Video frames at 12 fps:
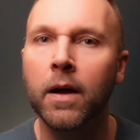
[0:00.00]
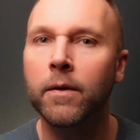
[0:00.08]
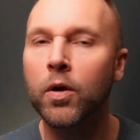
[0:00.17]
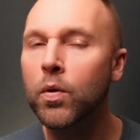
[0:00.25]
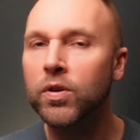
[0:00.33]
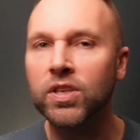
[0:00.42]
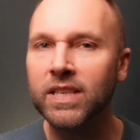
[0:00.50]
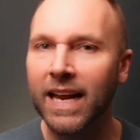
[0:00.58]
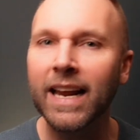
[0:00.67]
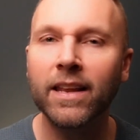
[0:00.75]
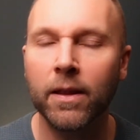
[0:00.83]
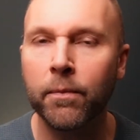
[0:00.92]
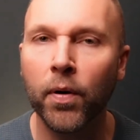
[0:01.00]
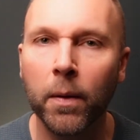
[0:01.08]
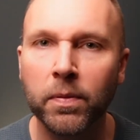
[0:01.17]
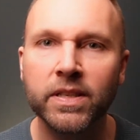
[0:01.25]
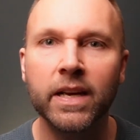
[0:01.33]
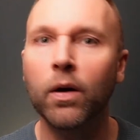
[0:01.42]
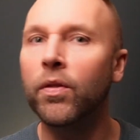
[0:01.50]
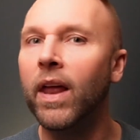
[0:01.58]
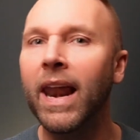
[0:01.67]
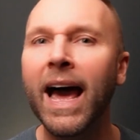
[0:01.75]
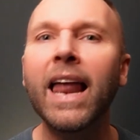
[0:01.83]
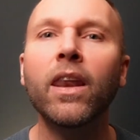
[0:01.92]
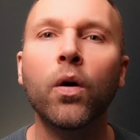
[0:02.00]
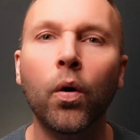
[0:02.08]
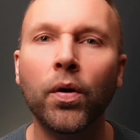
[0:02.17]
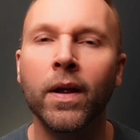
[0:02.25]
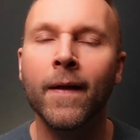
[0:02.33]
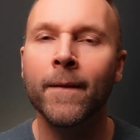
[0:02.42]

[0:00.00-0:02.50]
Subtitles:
who's selling the property or the landlord.